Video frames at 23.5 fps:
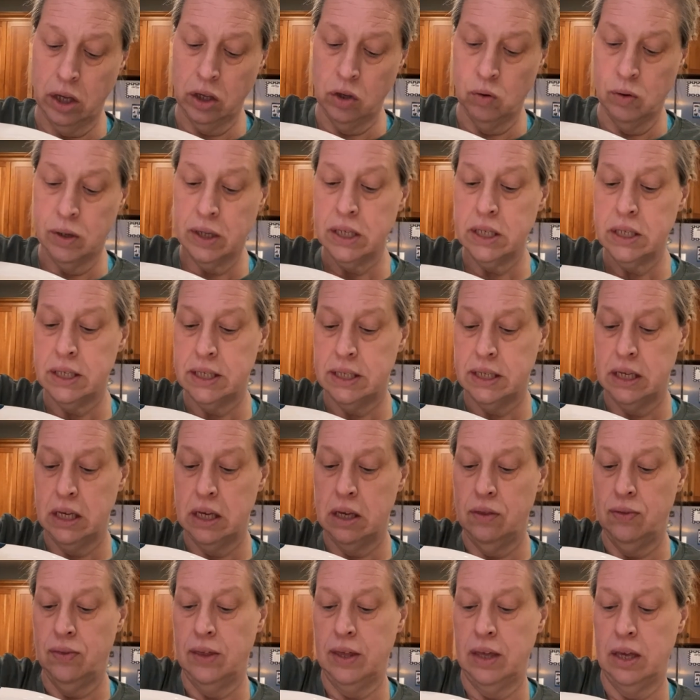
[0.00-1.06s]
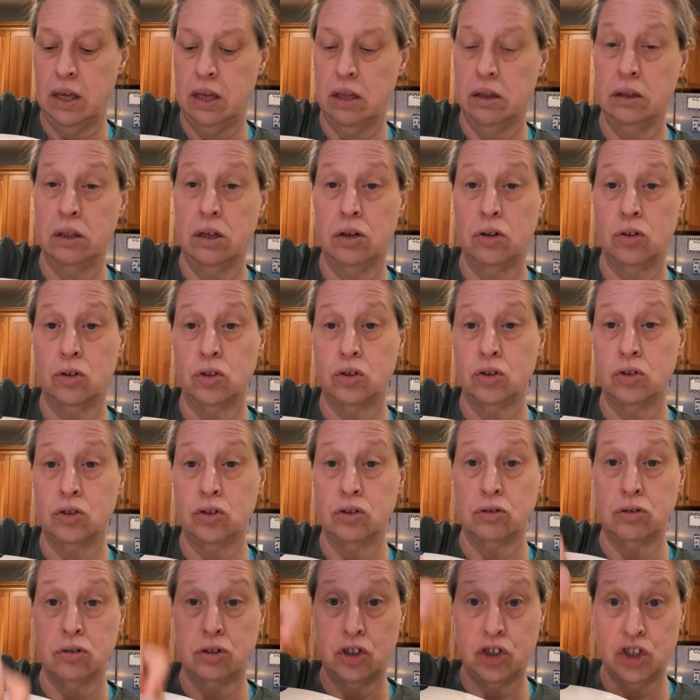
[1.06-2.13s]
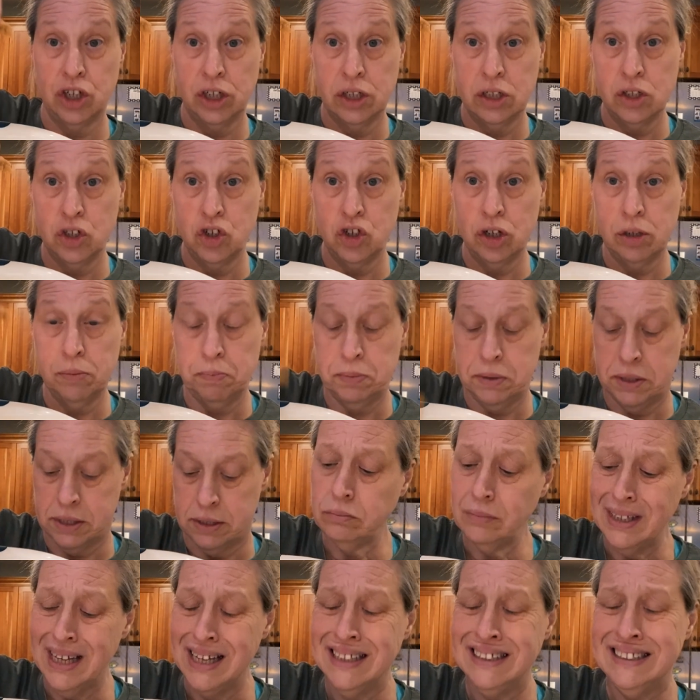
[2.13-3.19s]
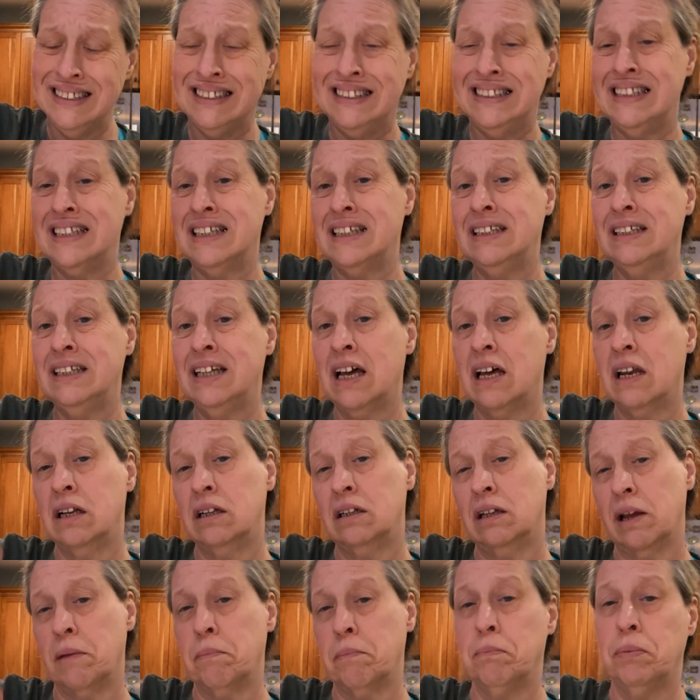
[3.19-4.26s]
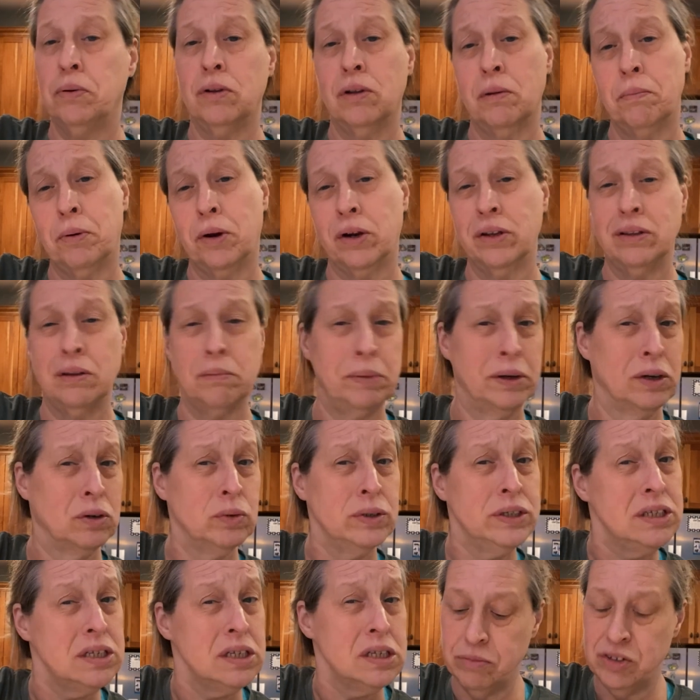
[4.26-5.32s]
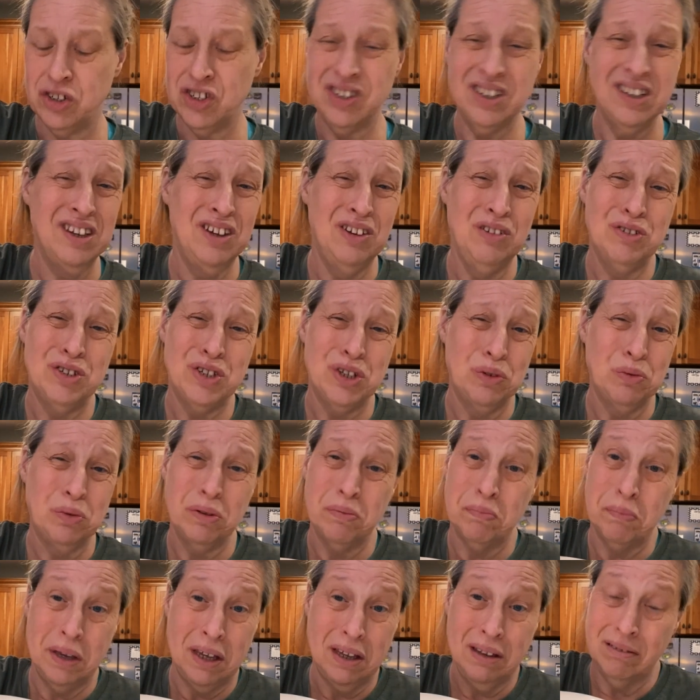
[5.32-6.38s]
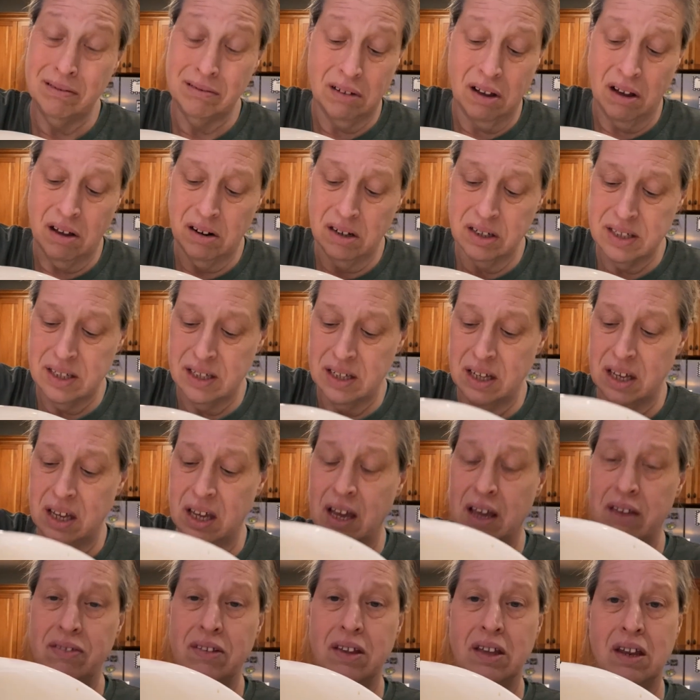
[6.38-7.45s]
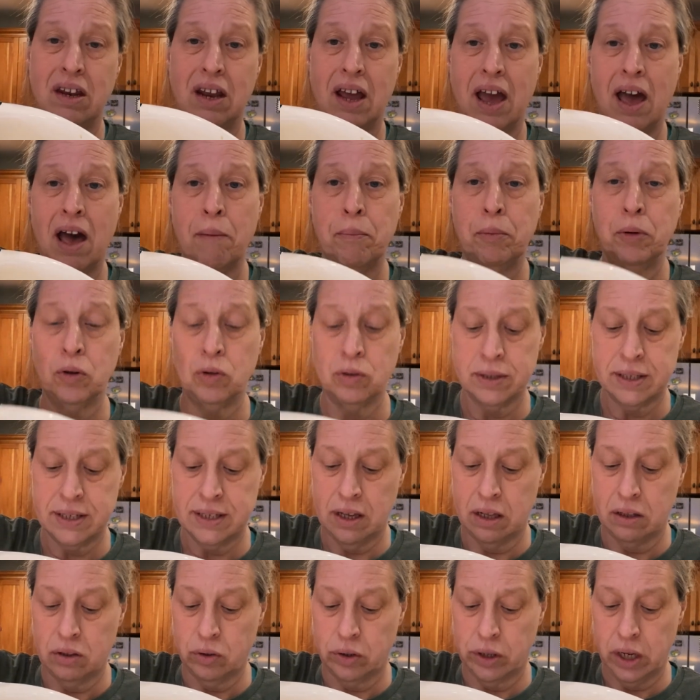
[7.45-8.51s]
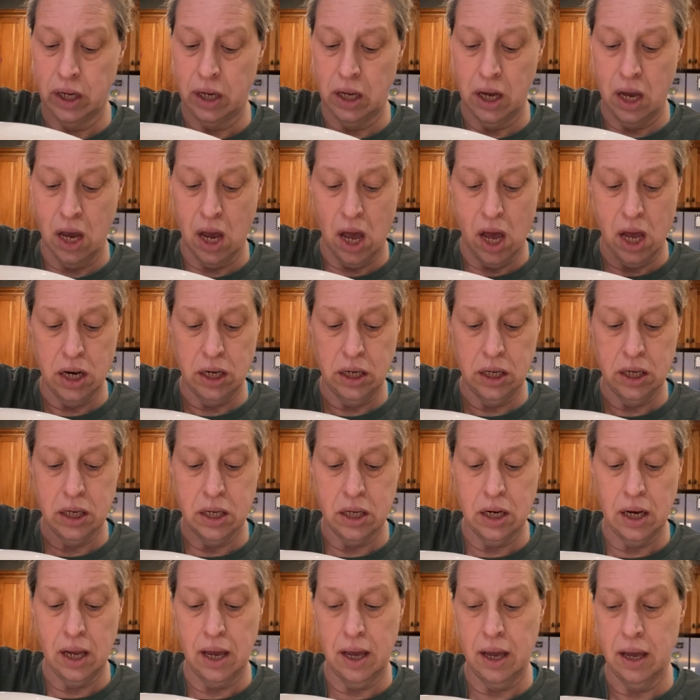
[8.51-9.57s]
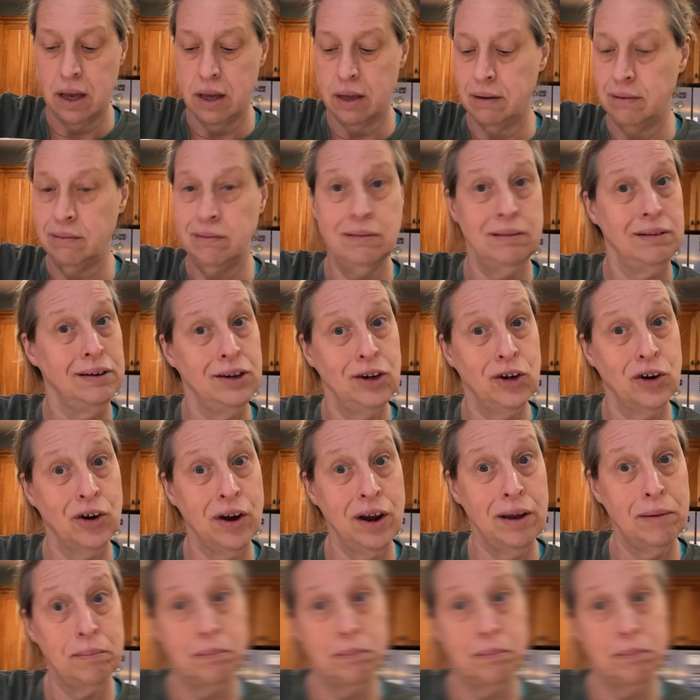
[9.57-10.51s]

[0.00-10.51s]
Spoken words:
You can see the little chicken strips. I did kind of like pull apart the big ones, just like you do with meat, honestly. And then apple, celery, onion, and grape.